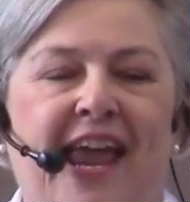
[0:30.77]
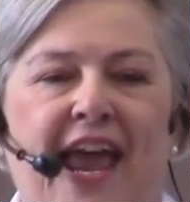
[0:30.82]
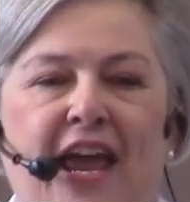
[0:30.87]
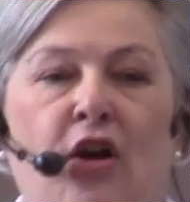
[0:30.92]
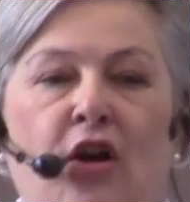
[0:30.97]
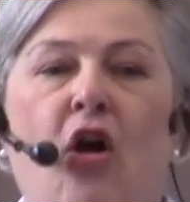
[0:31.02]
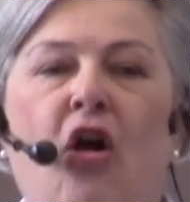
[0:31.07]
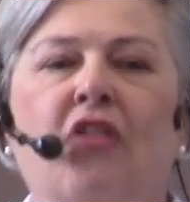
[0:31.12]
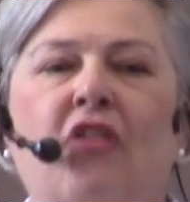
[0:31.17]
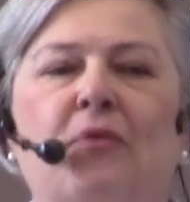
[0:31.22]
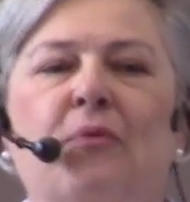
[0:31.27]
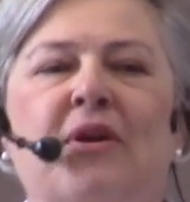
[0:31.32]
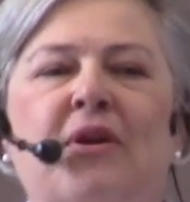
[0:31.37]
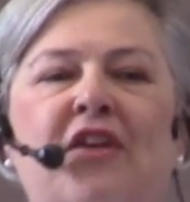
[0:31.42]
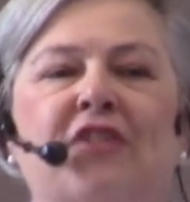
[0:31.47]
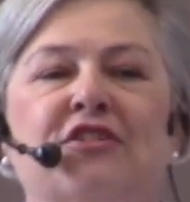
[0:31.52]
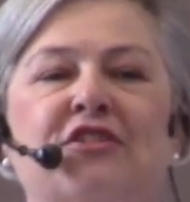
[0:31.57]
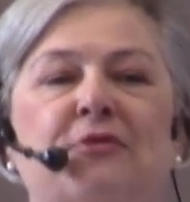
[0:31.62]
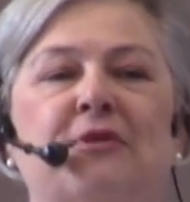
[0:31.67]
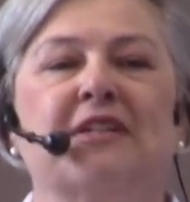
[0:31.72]
and all that
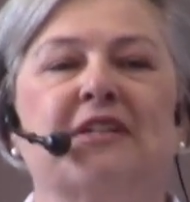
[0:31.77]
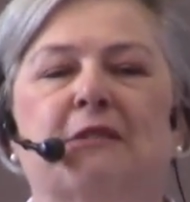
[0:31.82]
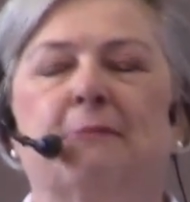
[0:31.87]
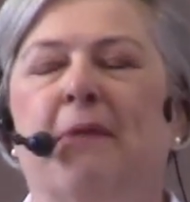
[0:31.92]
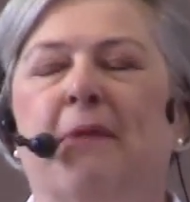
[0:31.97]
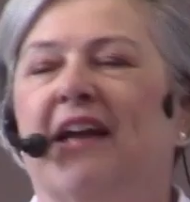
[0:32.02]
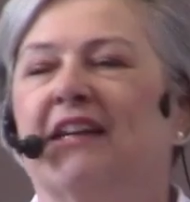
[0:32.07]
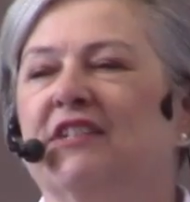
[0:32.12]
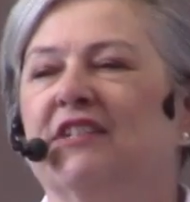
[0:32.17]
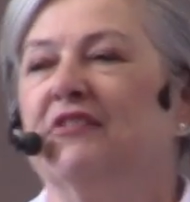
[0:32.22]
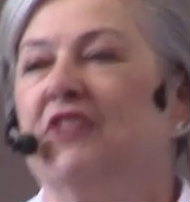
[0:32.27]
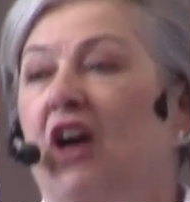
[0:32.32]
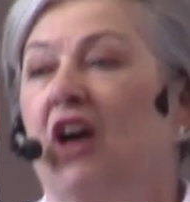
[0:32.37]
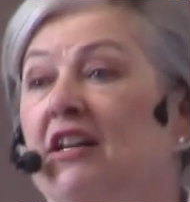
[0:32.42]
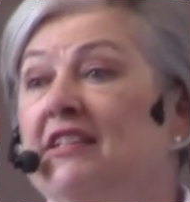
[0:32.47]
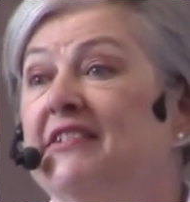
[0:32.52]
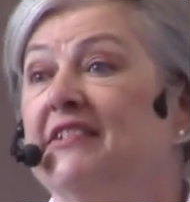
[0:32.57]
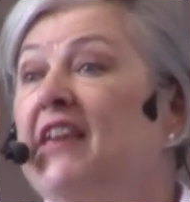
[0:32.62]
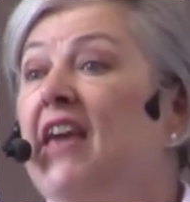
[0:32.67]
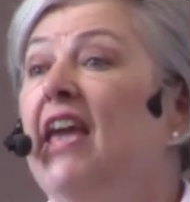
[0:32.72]
we are to expect of
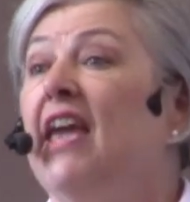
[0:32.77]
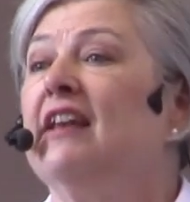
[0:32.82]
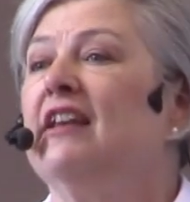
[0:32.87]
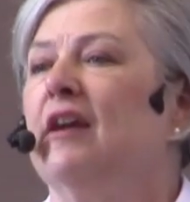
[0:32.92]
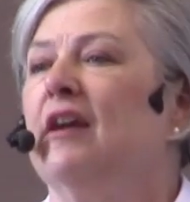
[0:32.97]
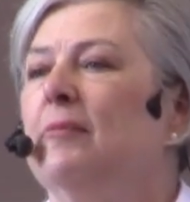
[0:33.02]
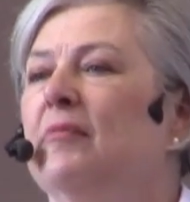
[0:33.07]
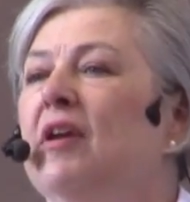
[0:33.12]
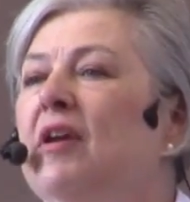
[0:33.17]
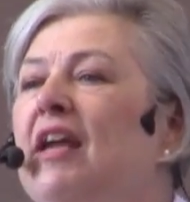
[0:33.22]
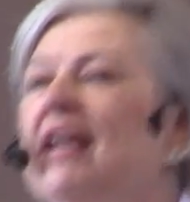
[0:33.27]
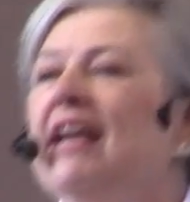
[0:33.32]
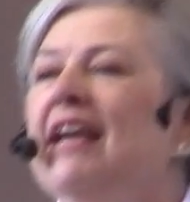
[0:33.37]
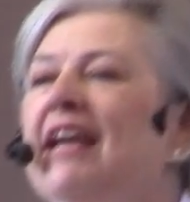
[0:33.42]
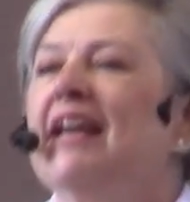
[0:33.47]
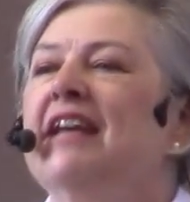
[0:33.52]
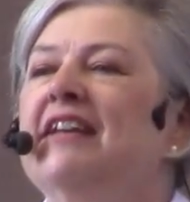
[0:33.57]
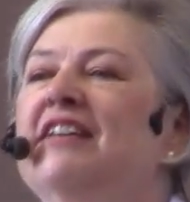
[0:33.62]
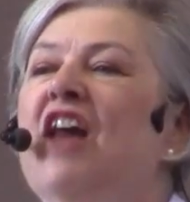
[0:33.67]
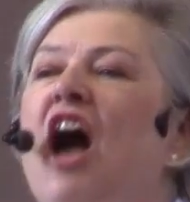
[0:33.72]
God's kingdom,
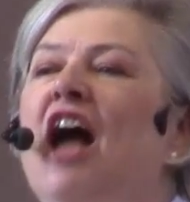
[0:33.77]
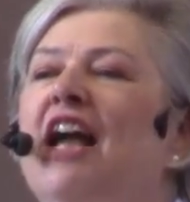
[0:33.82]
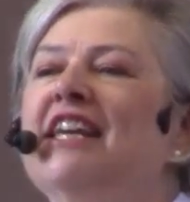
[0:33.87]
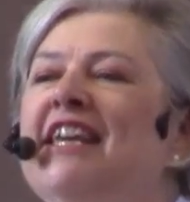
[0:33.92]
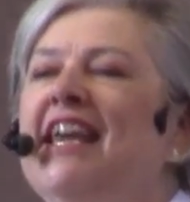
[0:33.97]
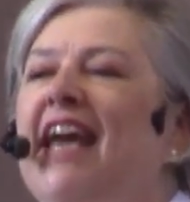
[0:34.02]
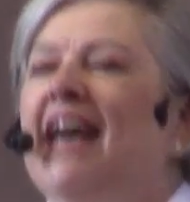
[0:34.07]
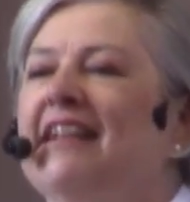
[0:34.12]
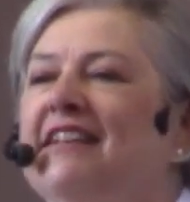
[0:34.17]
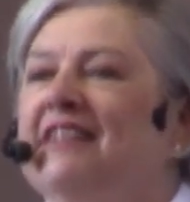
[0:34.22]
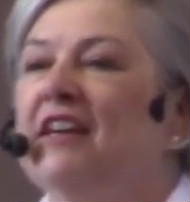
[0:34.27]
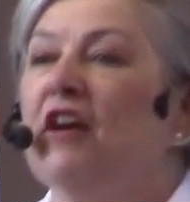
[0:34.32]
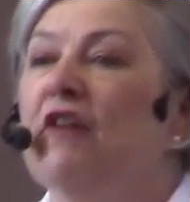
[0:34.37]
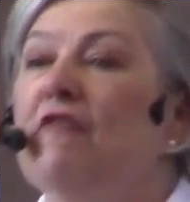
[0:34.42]
not yet